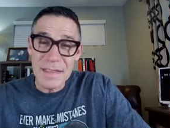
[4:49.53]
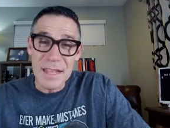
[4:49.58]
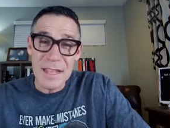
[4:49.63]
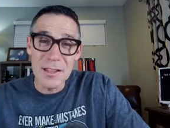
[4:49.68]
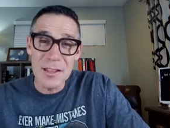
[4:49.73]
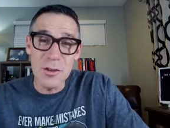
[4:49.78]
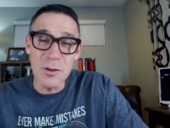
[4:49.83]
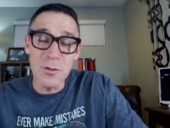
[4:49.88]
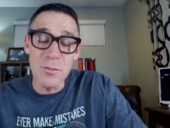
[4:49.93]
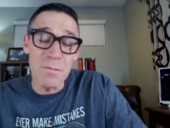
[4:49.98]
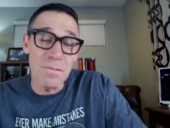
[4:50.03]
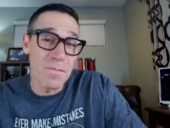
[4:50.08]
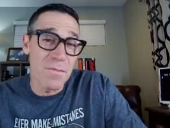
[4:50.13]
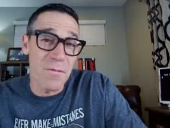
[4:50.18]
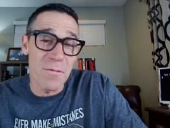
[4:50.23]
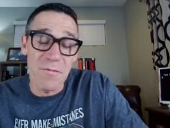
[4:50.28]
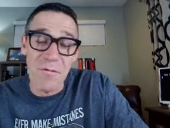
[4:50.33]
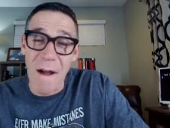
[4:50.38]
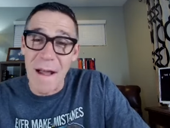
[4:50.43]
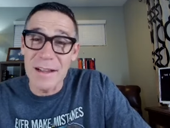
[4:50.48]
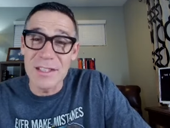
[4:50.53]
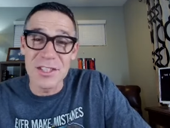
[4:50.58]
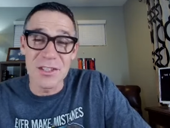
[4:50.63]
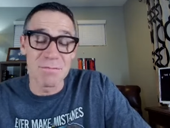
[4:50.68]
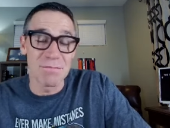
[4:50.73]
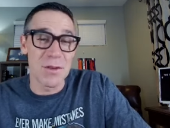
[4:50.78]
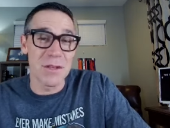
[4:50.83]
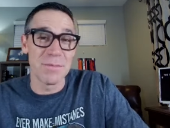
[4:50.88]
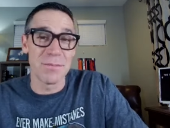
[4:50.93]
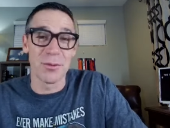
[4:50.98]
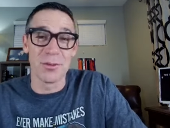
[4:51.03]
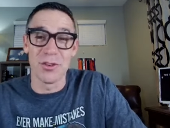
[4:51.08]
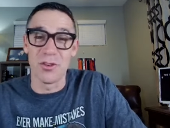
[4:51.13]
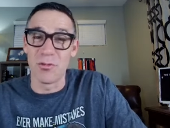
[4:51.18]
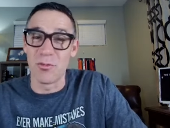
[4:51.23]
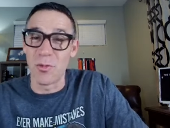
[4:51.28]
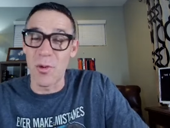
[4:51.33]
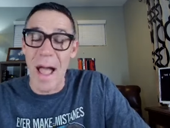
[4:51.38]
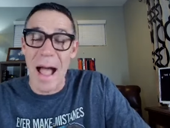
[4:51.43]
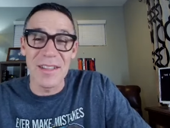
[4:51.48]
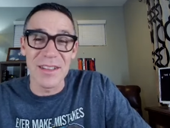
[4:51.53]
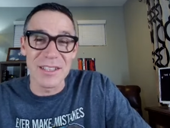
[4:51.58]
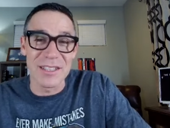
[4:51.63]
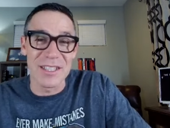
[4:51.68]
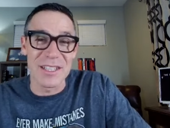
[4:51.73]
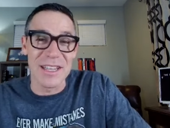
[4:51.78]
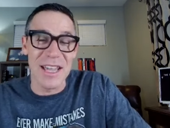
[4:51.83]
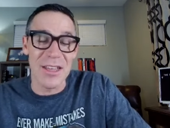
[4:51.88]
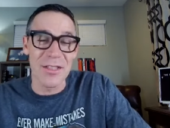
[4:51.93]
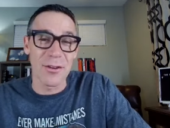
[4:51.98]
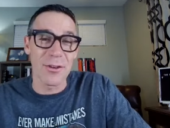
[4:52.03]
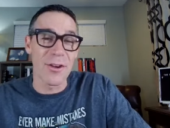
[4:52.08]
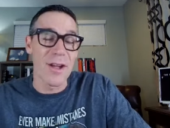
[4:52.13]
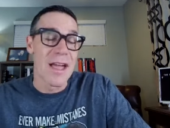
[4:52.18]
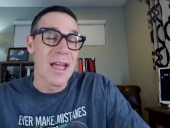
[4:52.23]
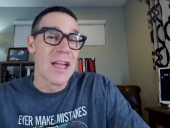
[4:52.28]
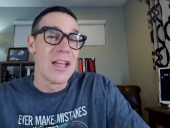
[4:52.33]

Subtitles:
You find some people, you rally it together,